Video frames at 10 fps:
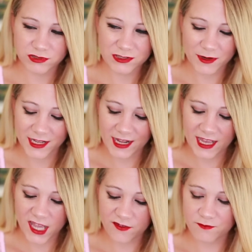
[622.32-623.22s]

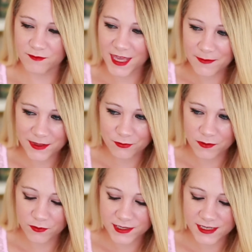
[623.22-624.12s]
3.5, maybe
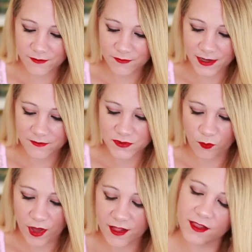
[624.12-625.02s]
3.75 as
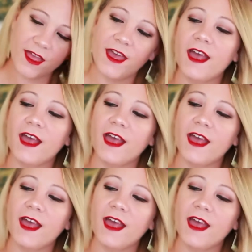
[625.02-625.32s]
well,